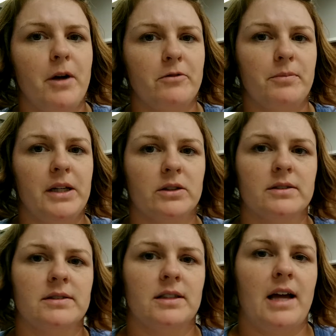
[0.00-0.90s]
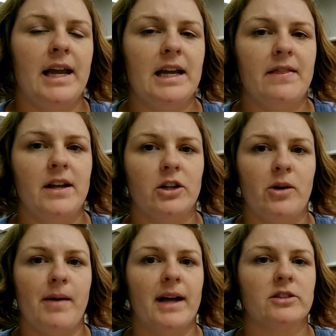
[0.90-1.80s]
meals tonight and then
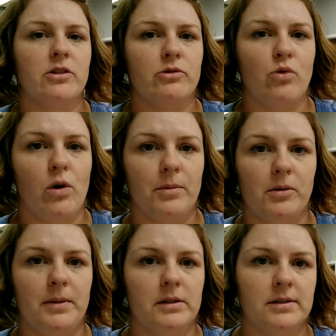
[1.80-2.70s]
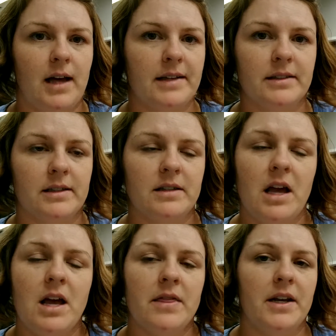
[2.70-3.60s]
go back to their normal meal sizes
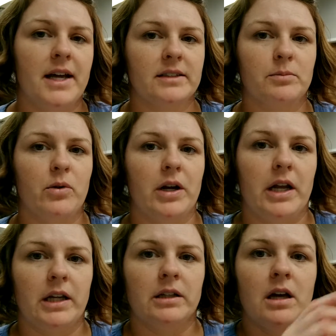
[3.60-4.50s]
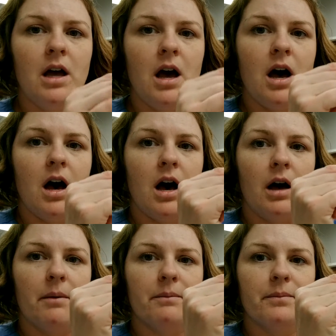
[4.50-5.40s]
the next morning.
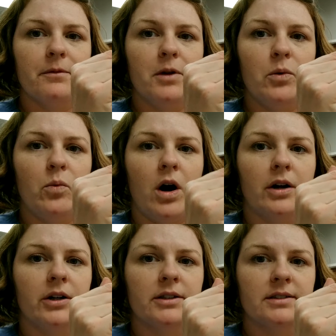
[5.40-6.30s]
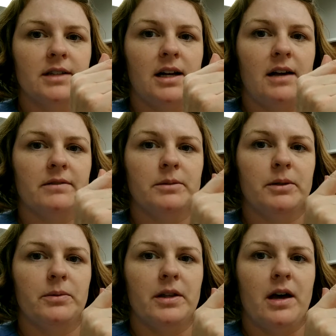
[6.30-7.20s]
And water does not have to
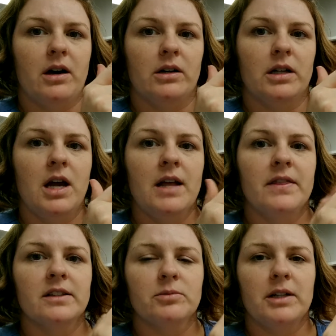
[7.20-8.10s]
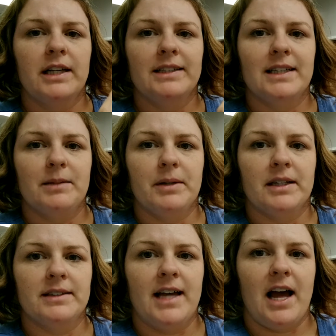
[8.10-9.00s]
be withheld. This one he did
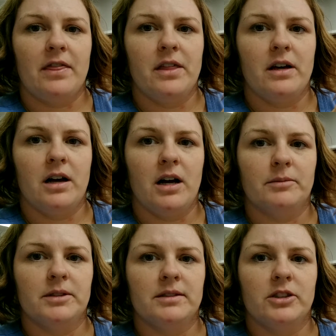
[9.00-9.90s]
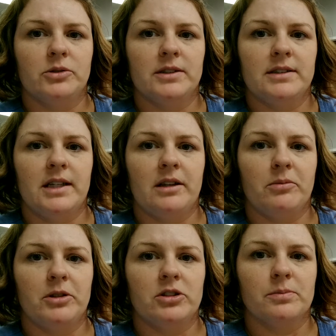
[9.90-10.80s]
because he had the deciduous teeth.
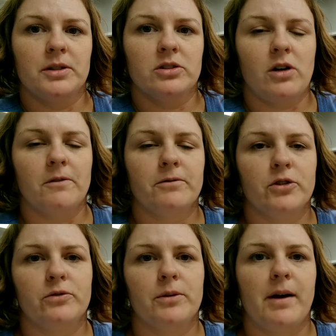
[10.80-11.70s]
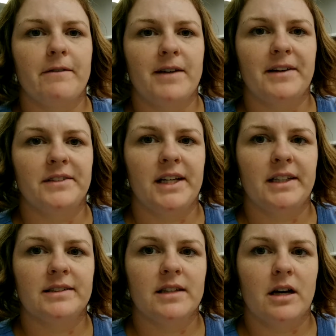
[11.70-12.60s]
We just put soft food for about 5
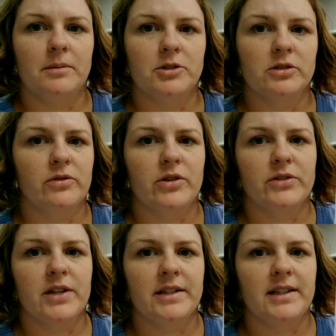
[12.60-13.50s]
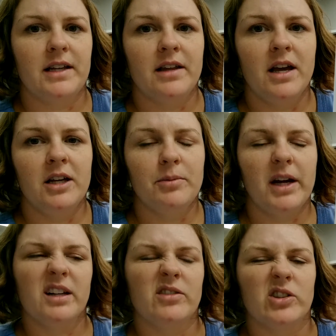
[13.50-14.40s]
days just for those thick teeth. He
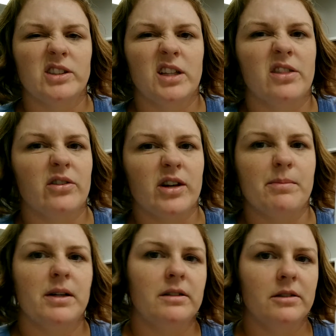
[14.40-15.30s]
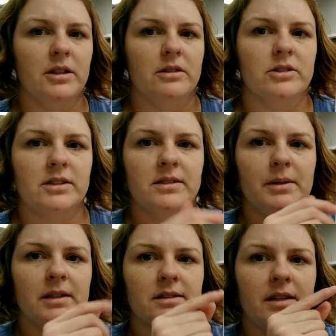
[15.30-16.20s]
probably could have only done 3, but just to
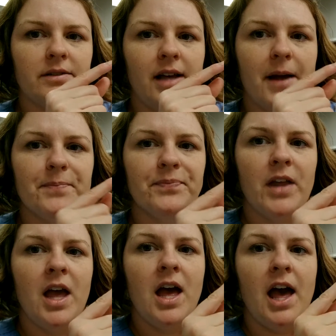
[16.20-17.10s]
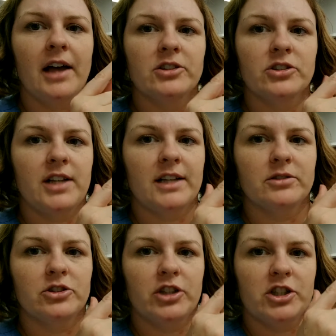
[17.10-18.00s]
be on the safe side. Exercise
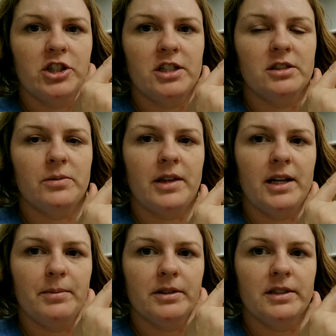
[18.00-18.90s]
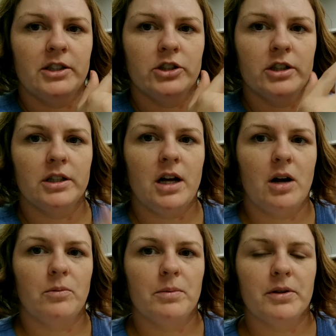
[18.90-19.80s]
restrictions with any procedure,
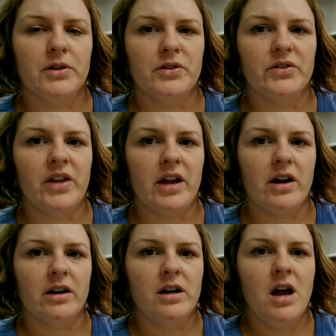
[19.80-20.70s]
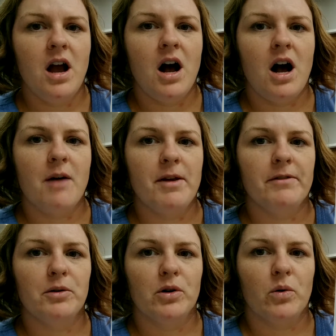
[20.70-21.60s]
we put those there. If
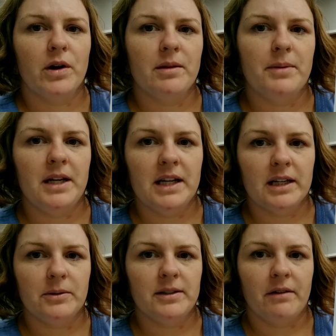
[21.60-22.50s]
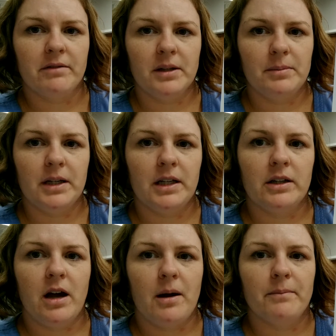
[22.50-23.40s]
it were an orthopedic, it would definitely be
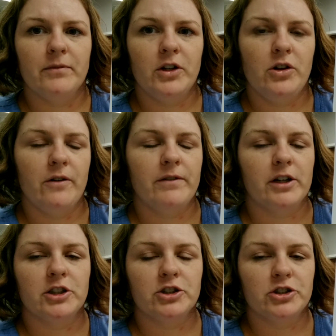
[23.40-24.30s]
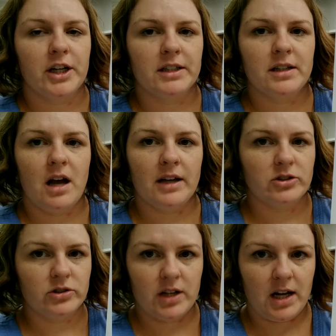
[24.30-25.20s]
very strict
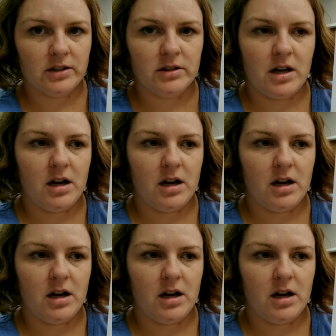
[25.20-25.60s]
exercise